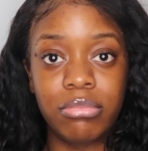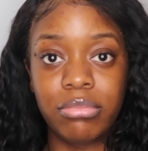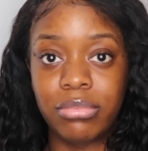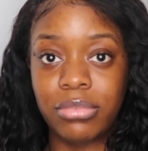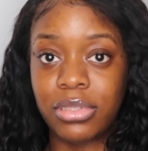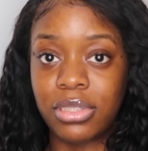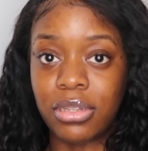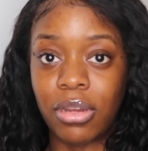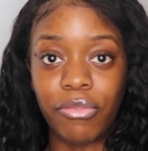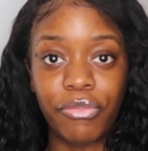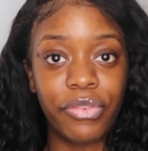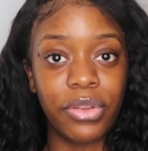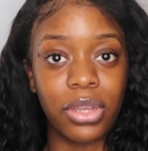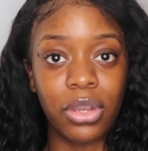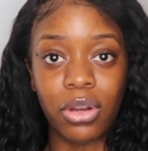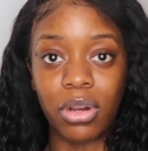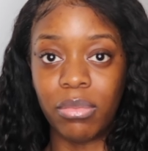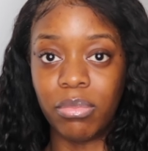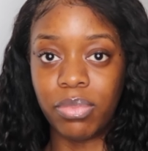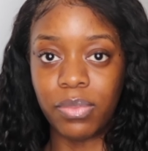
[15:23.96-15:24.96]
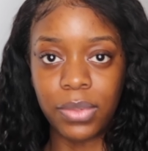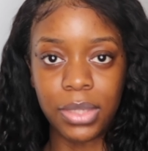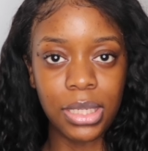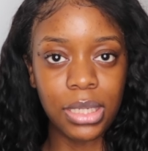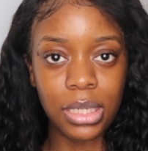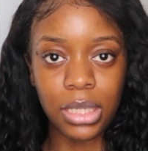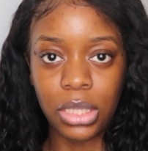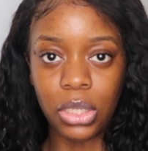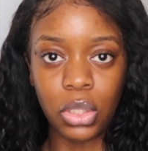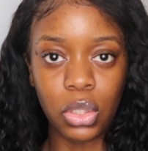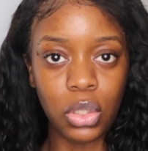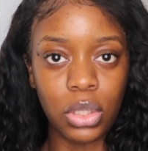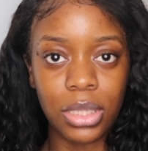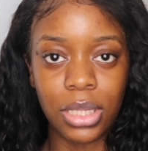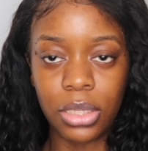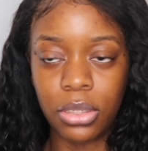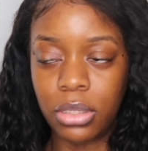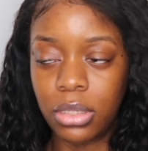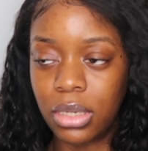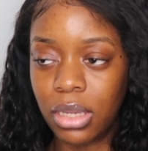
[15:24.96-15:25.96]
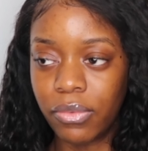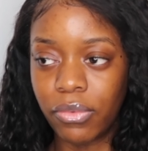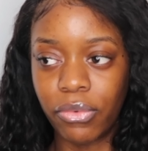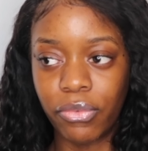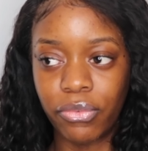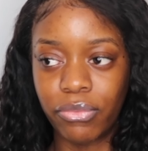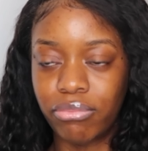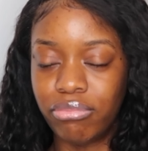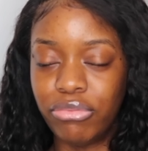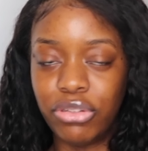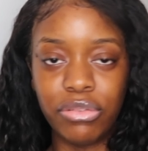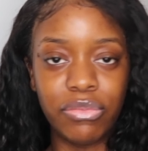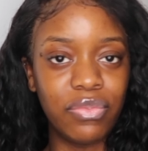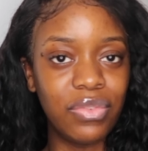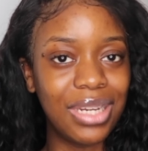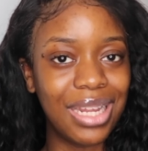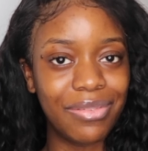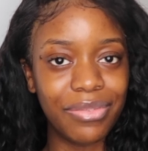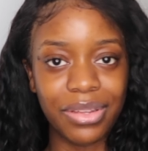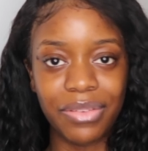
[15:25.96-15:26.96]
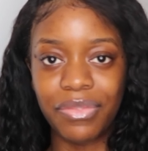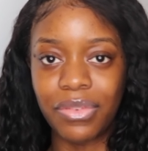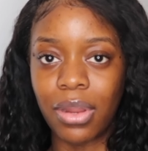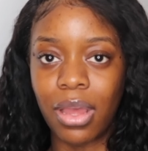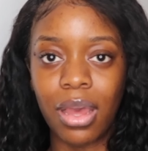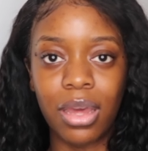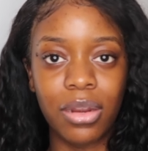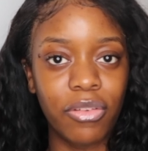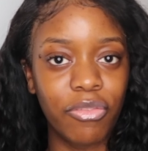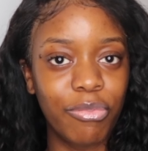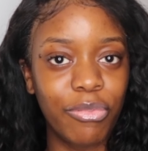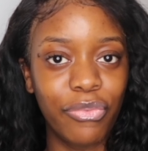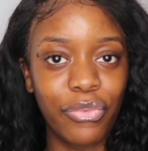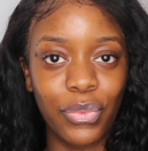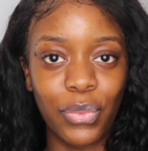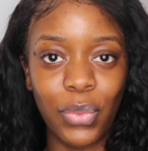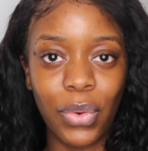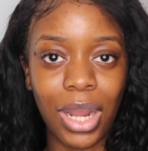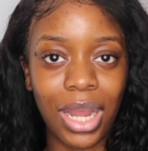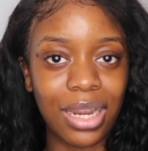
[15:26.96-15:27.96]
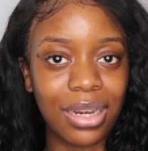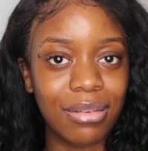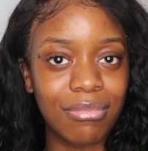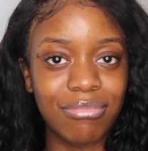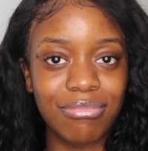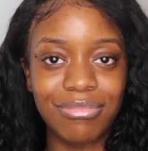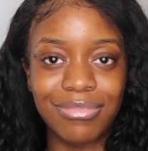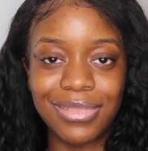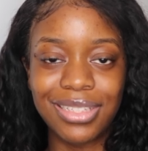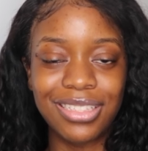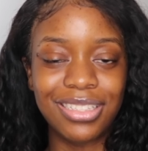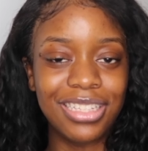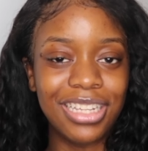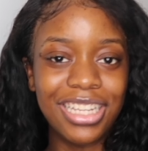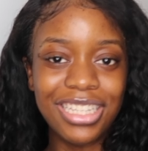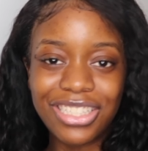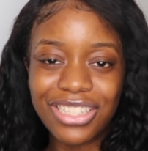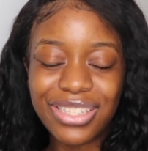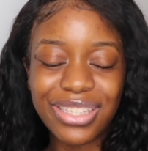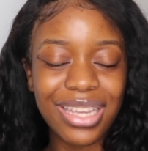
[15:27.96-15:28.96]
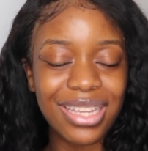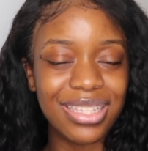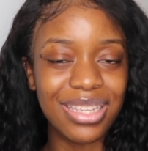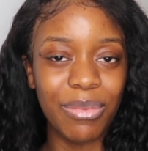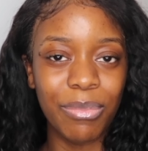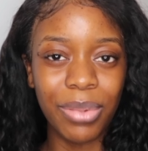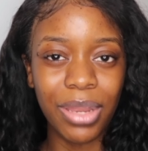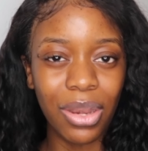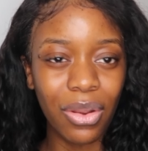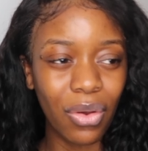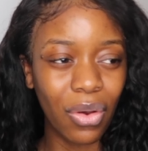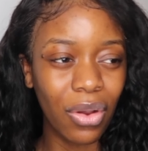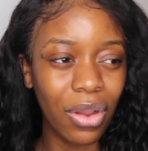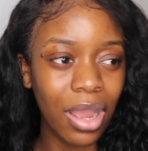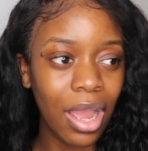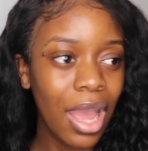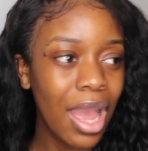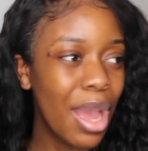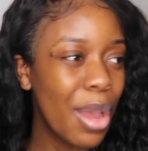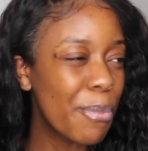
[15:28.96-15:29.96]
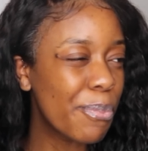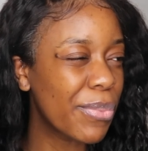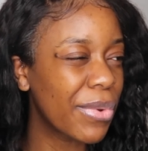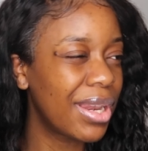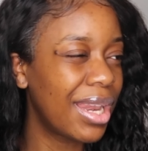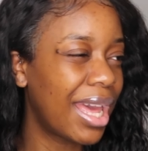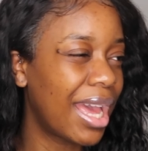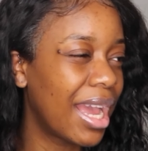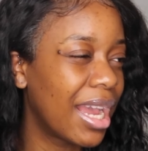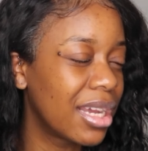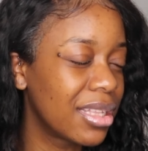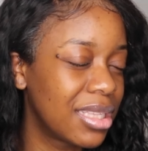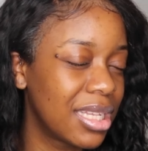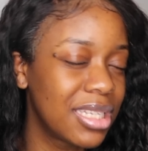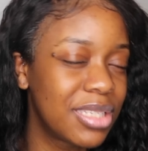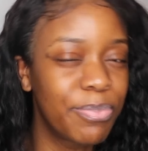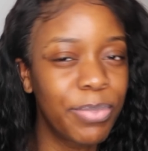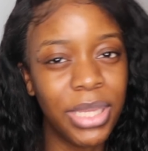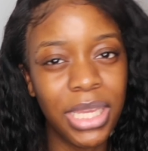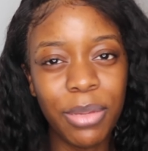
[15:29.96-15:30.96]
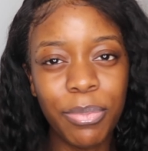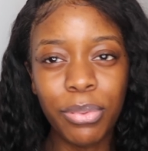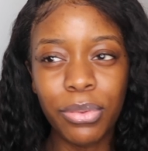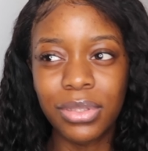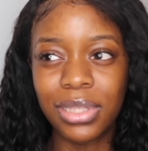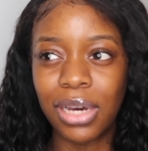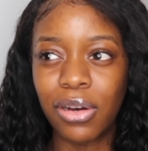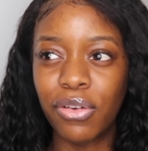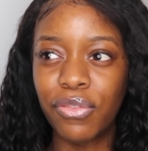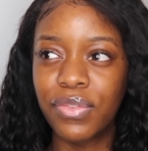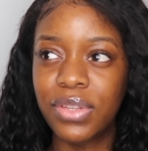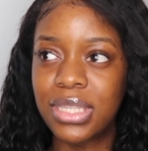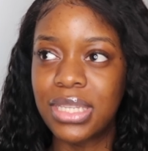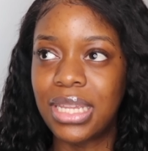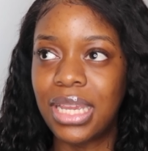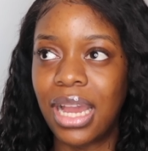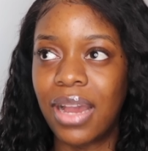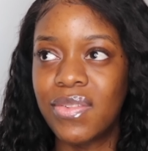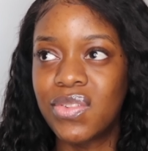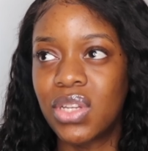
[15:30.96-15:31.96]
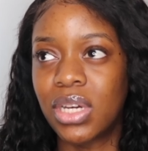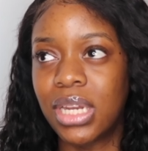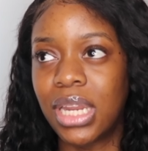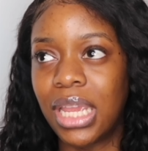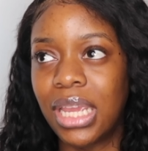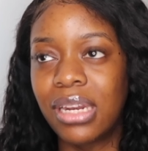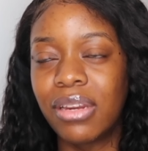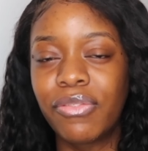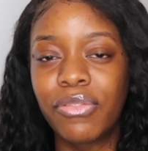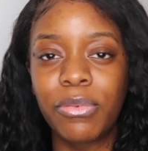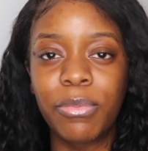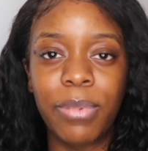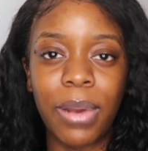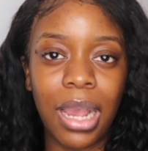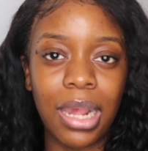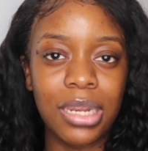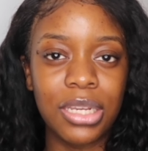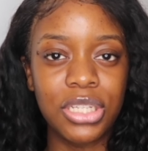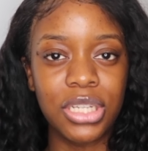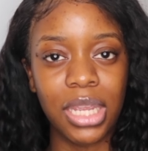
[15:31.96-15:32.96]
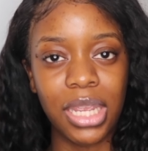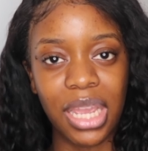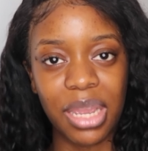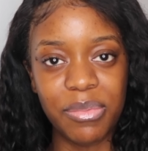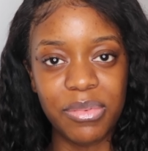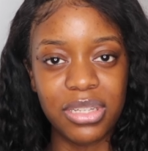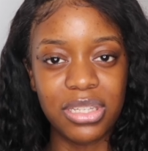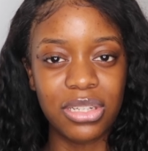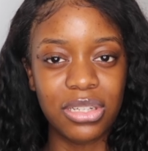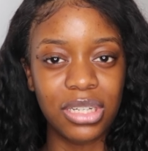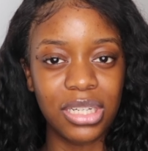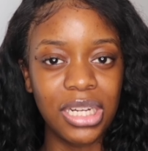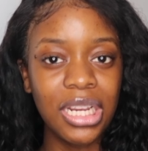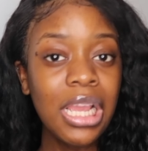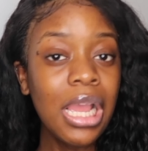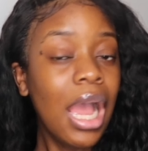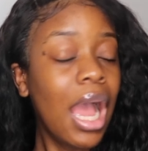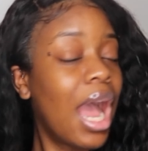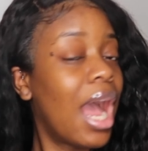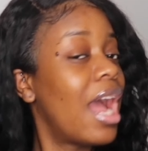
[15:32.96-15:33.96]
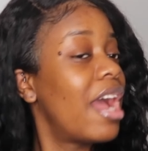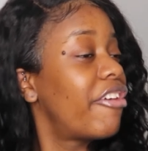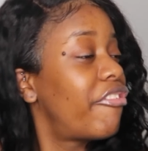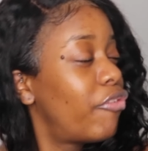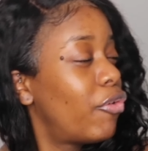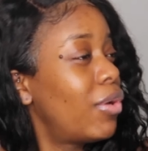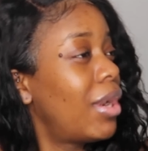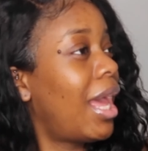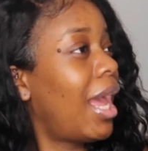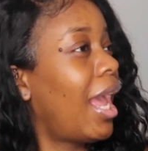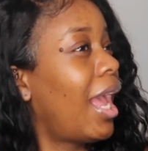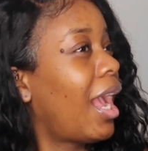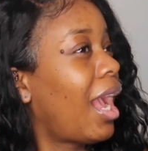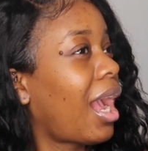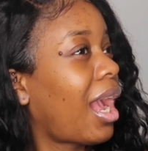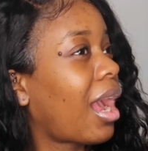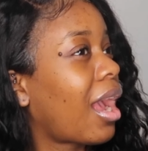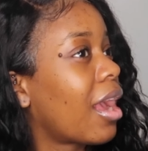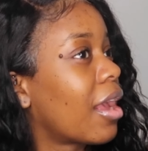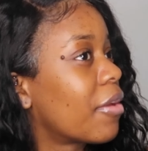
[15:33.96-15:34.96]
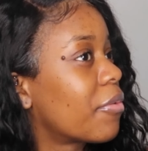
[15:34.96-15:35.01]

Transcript: something completely new that you've never even heard of before, and it just gets a bit long. But like, there's people that obviously have done A-level biology and chemistry. I feel like